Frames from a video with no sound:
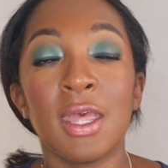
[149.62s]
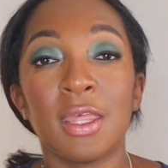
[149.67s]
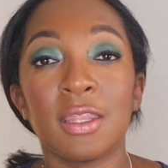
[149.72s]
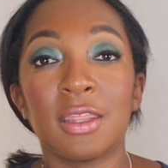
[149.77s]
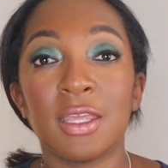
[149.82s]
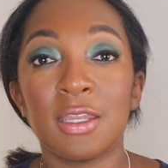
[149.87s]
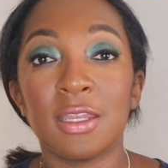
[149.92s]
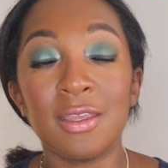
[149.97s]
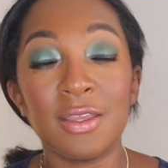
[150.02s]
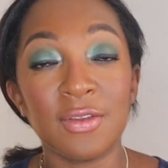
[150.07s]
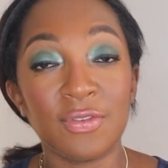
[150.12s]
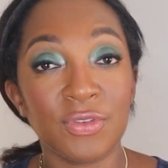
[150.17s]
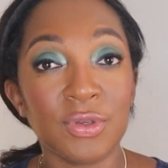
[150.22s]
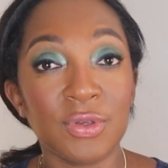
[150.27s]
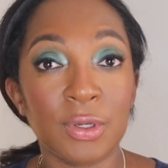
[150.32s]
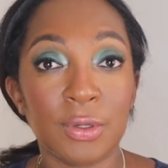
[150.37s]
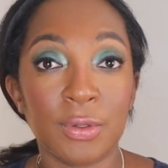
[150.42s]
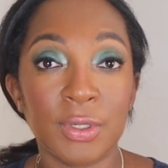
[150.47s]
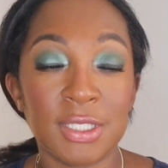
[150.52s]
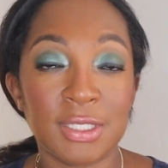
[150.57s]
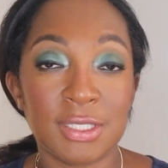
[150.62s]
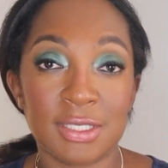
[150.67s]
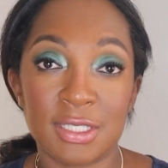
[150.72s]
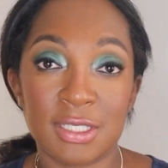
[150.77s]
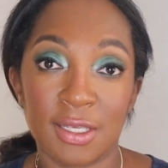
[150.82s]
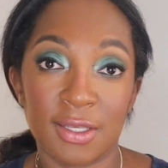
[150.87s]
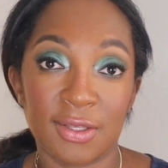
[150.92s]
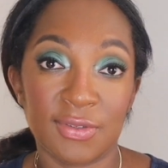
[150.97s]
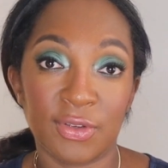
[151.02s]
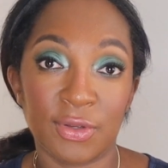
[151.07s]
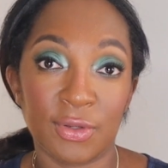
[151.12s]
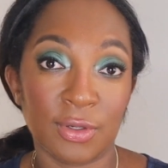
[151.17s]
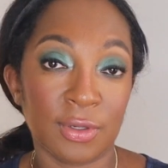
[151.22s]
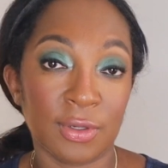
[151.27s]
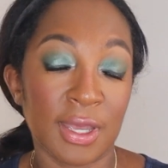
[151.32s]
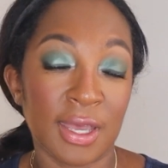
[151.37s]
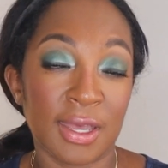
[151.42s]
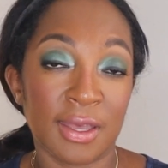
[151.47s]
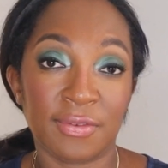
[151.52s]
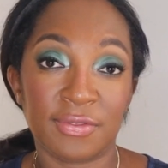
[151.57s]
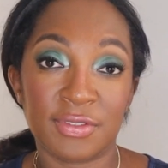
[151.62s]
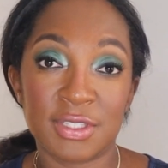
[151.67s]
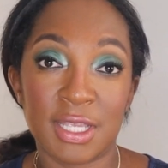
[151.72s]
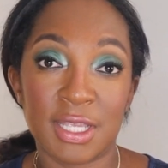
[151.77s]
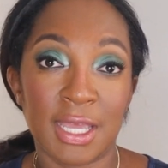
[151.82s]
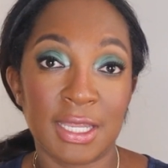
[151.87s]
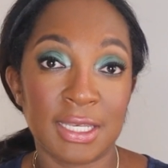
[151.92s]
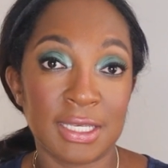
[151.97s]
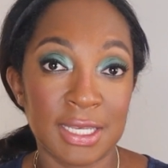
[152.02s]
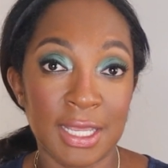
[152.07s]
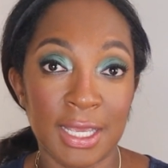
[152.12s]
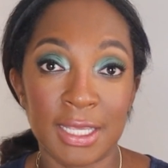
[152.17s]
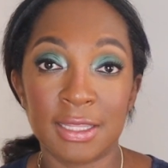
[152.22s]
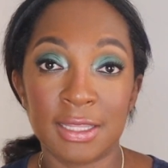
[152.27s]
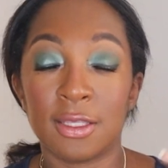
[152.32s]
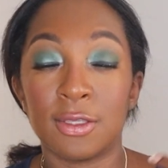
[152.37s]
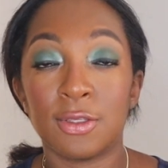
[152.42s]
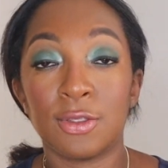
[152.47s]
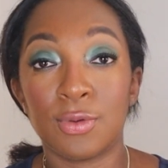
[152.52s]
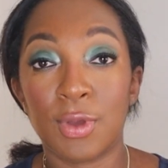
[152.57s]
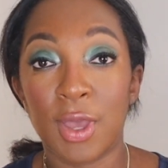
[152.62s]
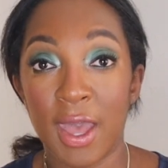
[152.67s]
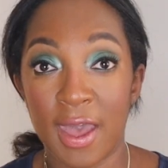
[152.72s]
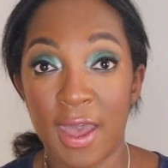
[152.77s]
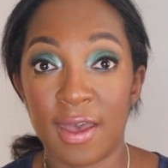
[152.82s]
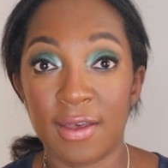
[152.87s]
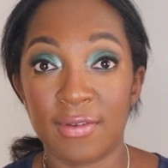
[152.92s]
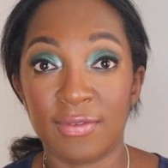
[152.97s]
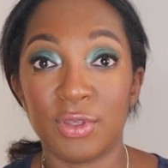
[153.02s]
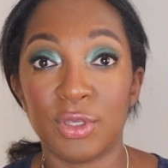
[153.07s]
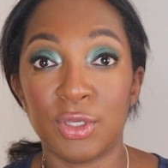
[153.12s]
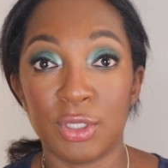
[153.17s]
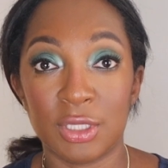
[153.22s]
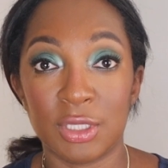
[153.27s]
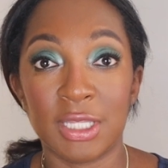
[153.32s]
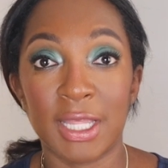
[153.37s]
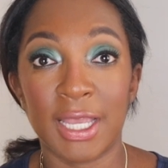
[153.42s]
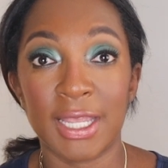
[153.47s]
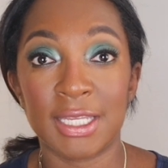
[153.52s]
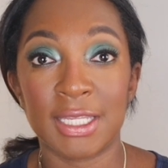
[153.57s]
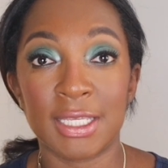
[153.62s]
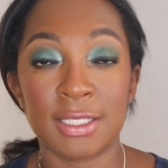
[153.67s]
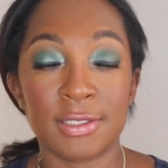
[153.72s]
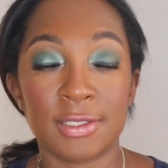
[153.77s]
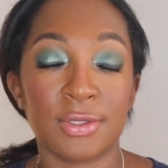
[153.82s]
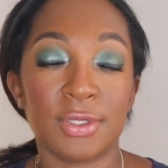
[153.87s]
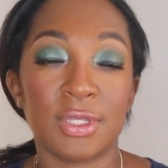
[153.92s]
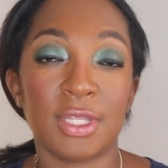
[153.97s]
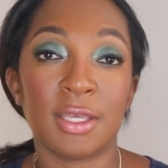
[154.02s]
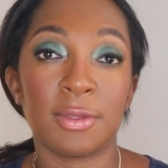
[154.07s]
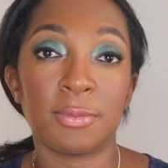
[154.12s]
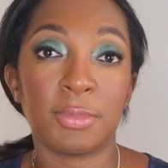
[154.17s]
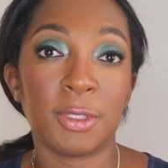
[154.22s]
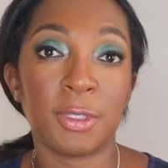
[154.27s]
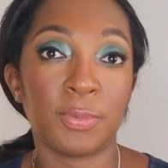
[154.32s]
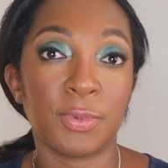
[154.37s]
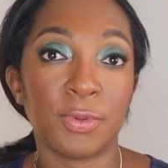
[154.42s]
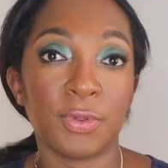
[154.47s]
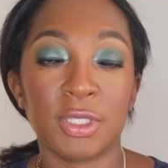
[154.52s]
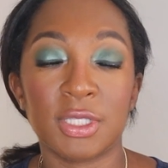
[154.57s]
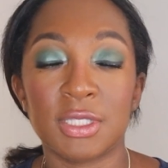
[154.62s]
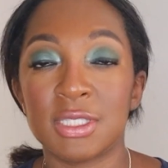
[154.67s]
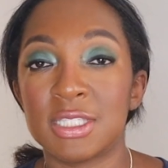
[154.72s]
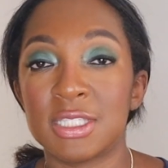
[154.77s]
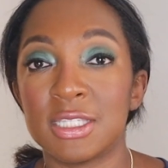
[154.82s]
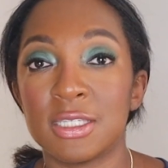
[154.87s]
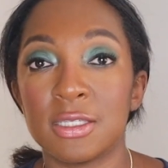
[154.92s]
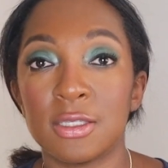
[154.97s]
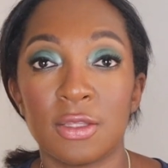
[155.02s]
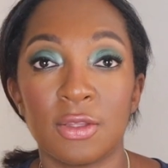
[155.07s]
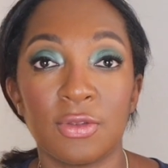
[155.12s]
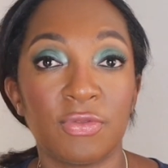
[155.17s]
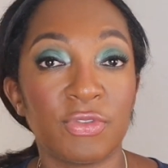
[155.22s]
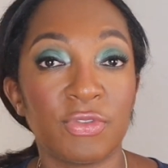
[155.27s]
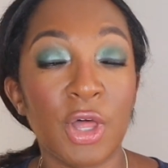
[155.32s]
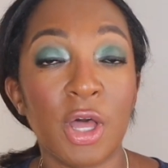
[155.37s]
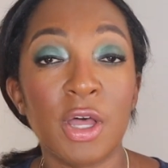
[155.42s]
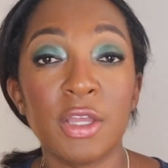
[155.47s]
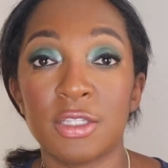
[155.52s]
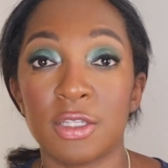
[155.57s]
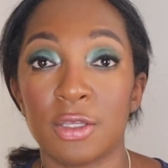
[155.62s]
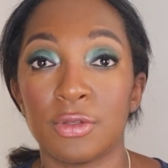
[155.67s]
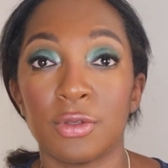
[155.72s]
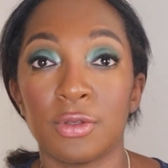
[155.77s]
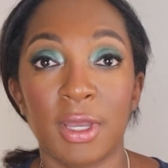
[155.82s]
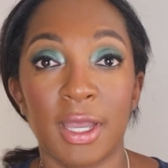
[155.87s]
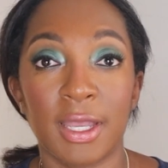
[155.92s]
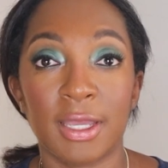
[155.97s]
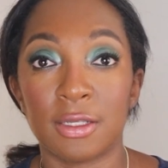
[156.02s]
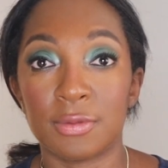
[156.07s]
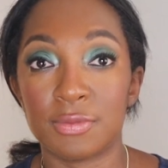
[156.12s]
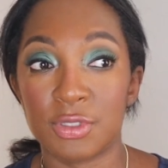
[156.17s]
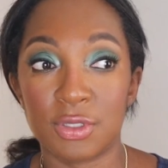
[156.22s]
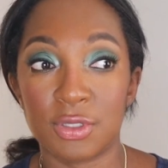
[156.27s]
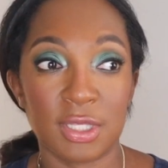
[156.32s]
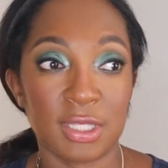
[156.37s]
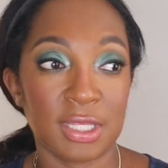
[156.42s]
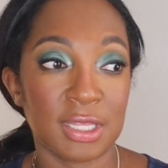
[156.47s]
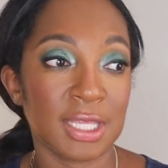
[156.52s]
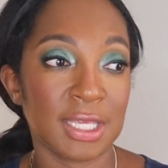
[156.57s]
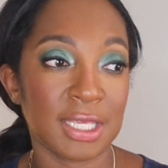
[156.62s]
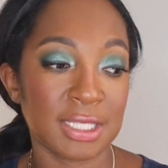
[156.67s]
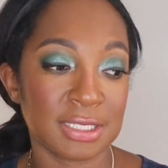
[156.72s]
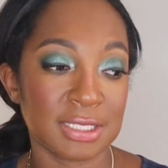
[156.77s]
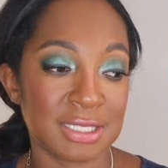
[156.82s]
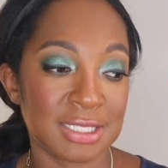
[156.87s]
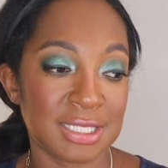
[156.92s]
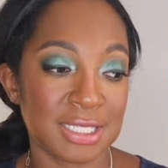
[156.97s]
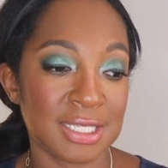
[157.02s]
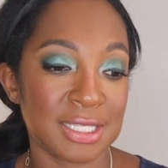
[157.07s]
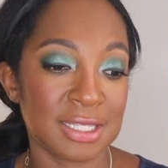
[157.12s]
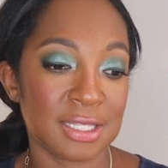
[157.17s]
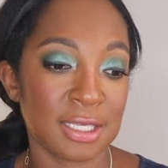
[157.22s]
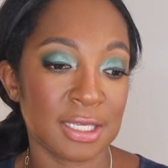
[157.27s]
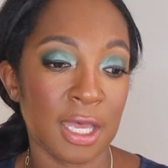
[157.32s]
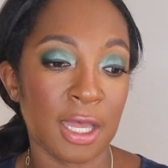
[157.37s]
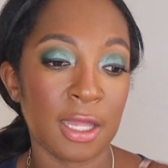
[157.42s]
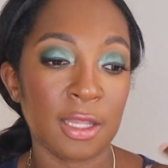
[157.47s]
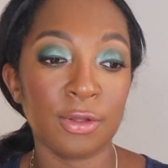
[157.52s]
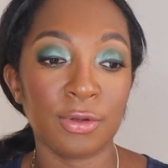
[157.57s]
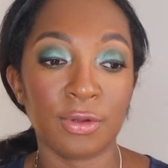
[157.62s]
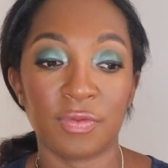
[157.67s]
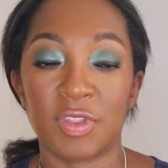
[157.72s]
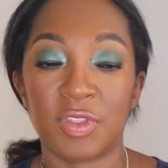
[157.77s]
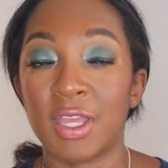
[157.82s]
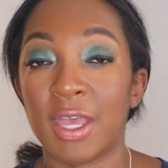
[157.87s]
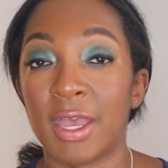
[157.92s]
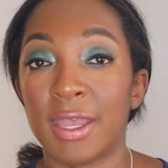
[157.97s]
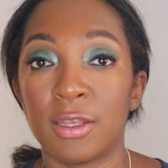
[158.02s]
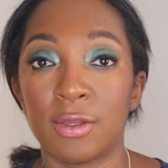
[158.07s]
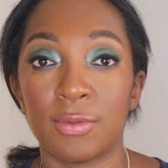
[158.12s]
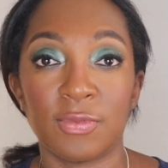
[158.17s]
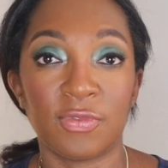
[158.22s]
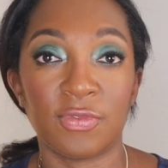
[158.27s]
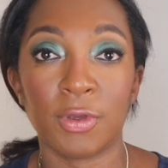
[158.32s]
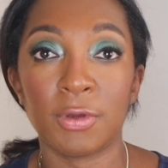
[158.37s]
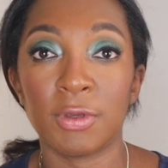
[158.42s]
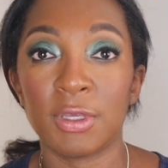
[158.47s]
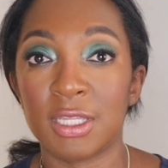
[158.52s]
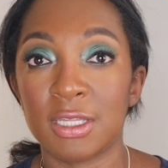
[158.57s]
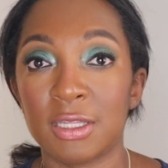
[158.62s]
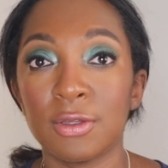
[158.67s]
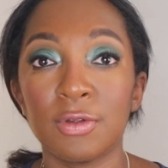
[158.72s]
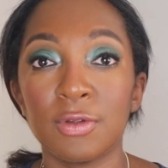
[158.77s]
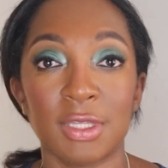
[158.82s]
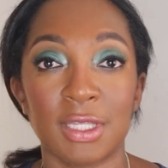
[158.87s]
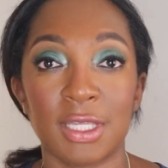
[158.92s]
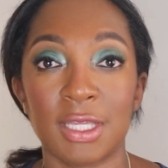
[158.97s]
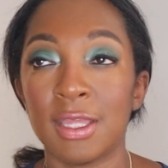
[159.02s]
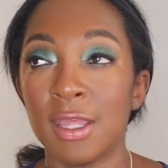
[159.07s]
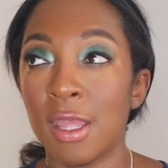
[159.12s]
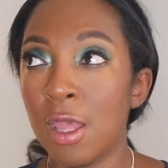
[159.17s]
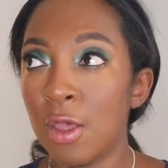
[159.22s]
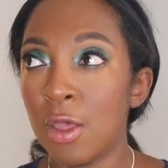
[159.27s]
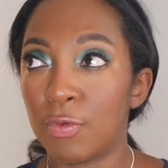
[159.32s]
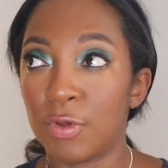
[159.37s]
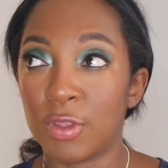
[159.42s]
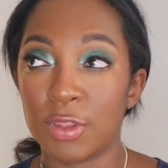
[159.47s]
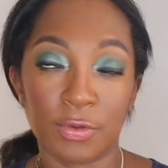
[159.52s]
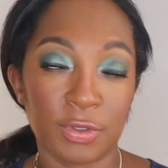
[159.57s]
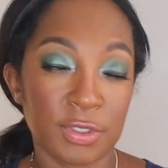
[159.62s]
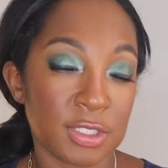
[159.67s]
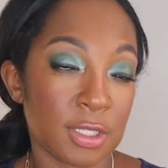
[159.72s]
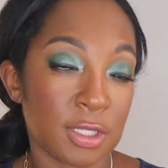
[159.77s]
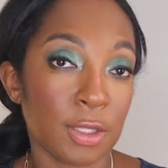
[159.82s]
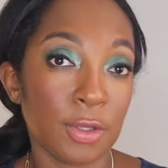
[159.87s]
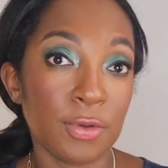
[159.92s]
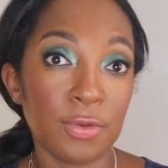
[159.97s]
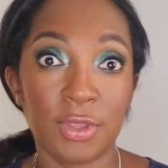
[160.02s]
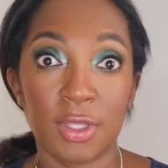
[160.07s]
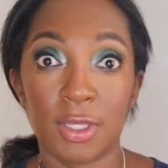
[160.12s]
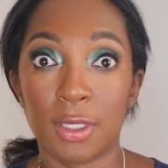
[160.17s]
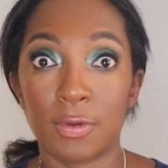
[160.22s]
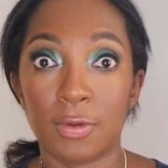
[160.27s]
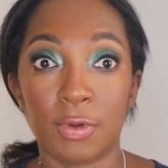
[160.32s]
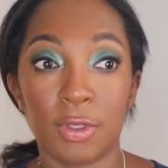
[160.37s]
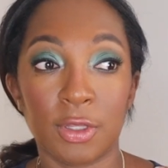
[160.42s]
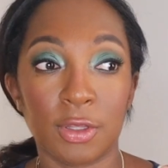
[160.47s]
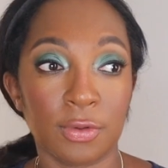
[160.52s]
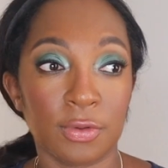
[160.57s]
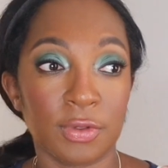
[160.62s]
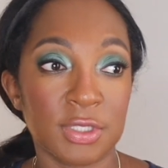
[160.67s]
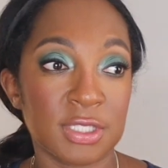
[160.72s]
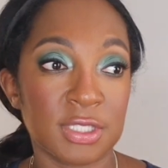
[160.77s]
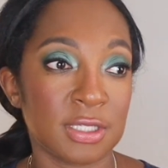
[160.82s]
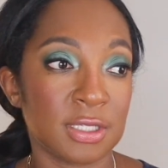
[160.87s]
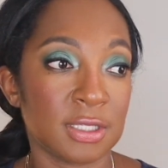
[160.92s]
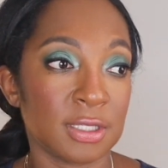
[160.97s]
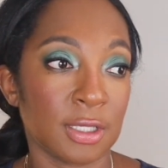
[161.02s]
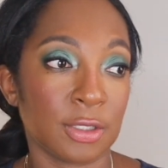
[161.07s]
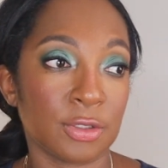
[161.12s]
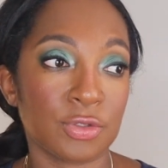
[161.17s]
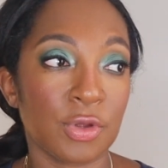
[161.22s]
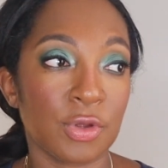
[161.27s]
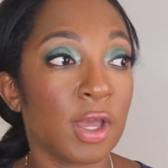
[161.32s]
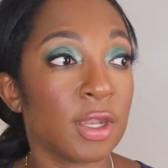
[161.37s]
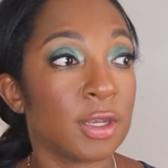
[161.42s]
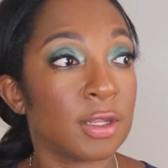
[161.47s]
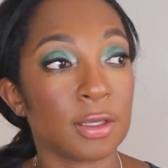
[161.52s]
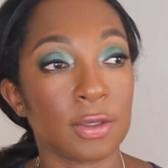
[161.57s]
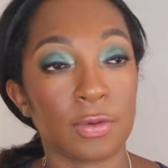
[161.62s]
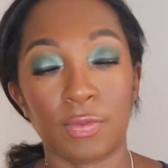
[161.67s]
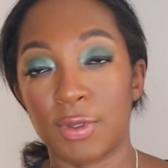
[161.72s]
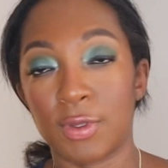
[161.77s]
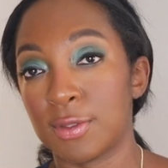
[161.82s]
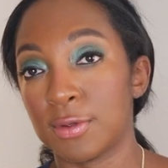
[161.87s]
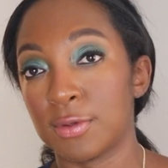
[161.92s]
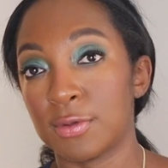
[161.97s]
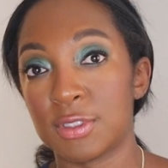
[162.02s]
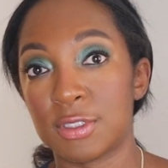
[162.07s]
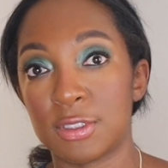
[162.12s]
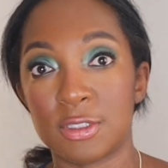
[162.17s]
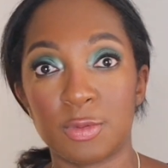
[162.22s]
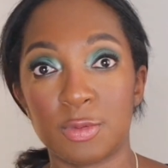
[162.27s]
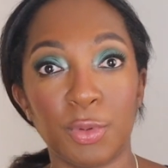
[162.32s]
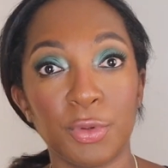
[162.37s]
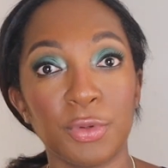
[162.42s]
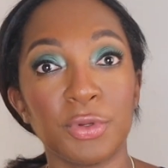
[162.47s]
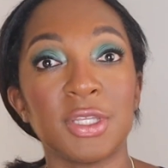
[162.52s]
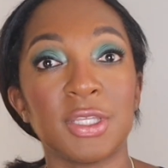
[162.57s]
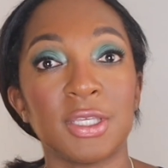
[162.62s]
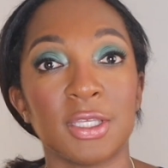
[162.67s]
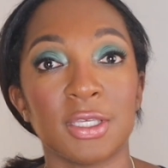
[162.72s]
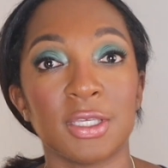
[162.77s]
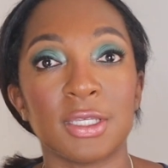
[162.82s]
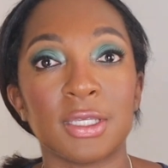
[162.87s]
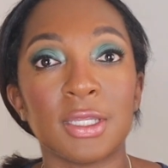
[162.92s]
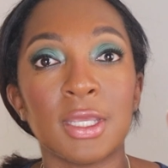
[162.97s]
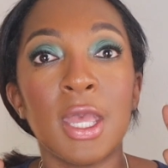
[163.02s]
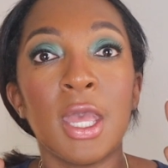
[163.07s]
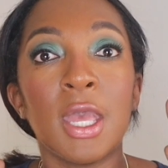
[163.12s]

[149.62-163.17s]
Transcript: that if you're going to take photographs at night, that you have good lighting so that people can see the flaws on your item, so that they can see the color of the item very clearly, whether it's clothing, whether it's an electronic, whether it's a sporting good.